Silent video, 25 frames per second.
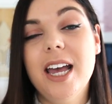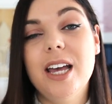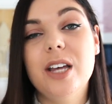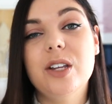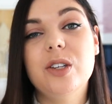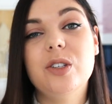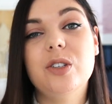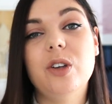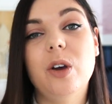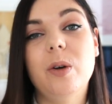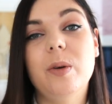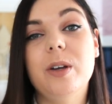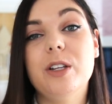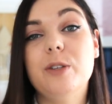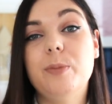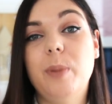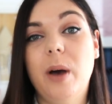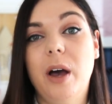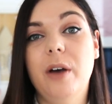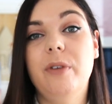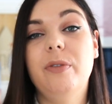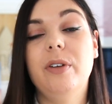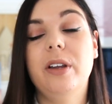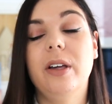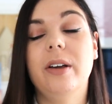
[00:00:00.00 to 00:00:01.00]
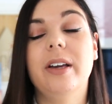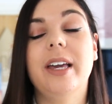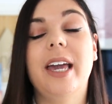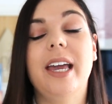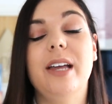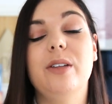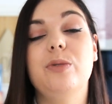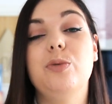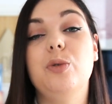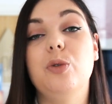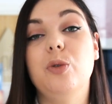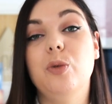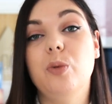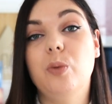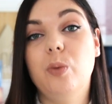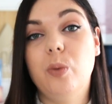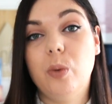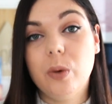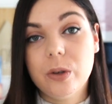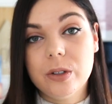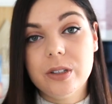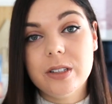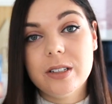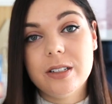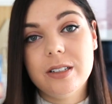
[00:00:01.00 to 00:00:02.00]
So it's perfectly okay to
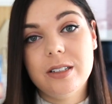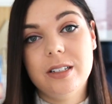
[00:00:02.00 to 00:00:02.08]
want